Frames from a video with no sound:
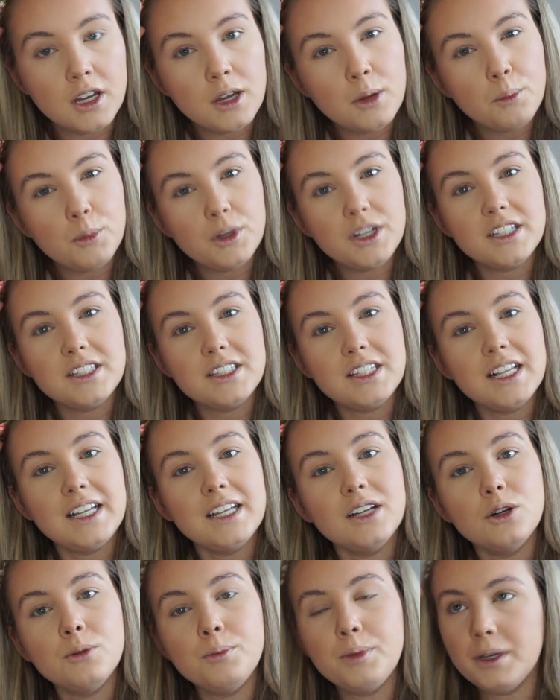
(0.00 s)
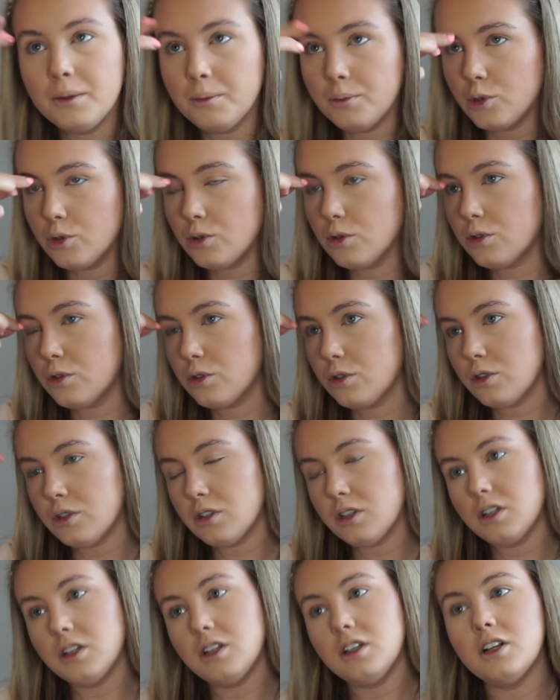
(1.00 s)
but it's a little bit more
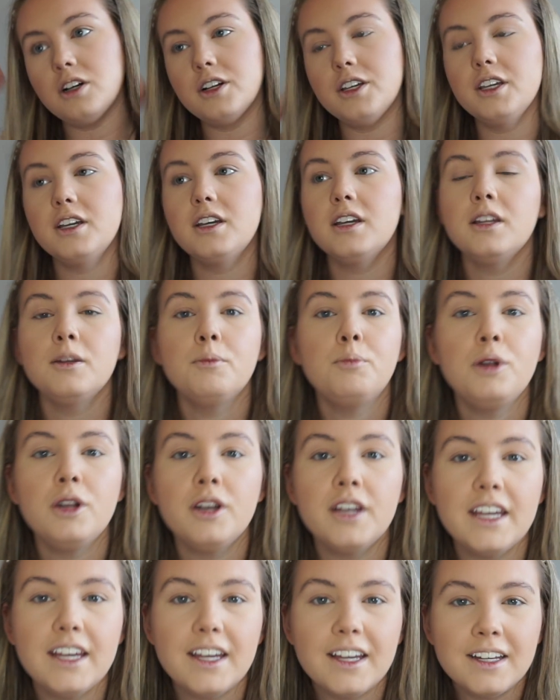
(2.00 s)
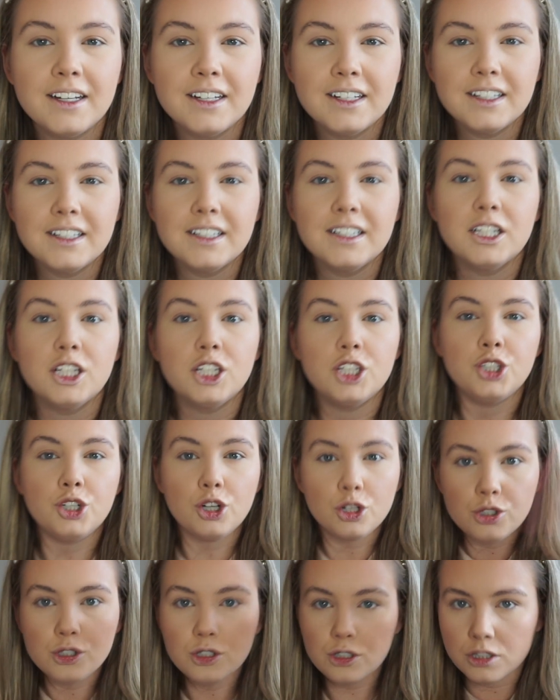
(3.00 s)
like you can apply it
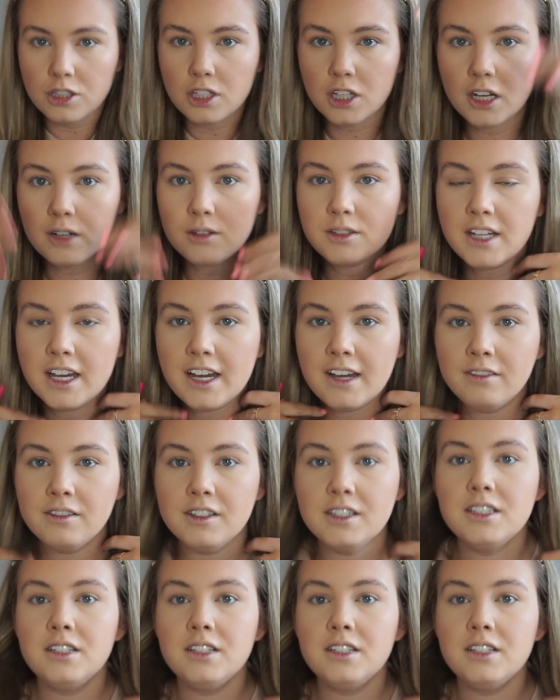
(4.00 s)
not just to those areas.